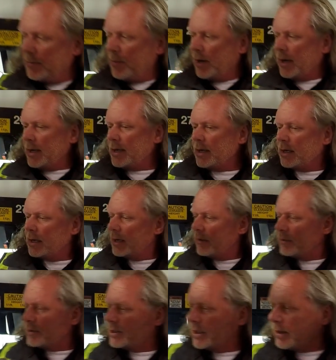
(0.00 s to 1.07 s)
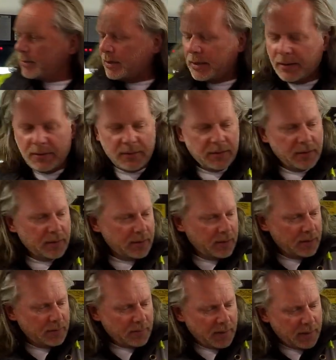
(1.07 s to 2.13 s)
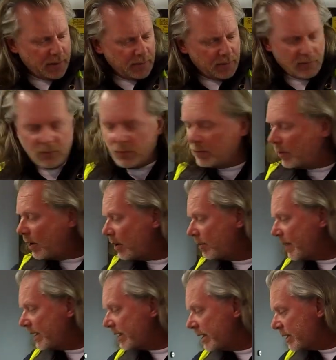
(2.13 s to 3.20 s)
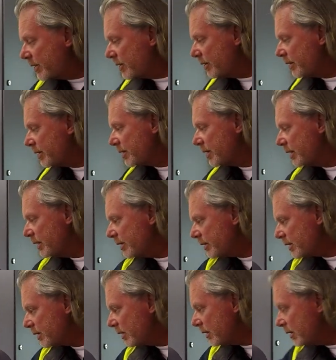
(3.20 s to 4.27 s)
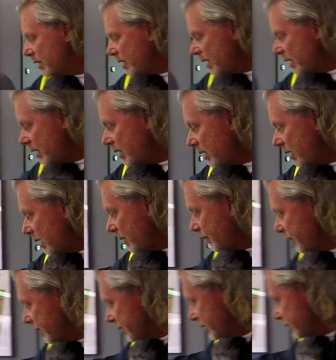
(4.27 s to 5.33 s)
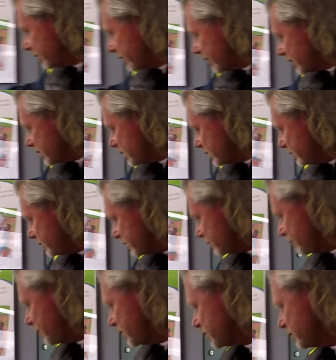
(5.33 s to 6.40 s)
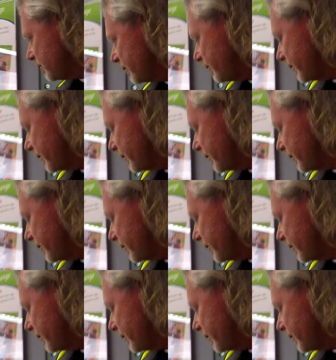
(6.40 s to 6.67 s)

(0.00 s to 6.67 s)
by, I want to check uh, my all my literature is here, so Operators are actually responsible for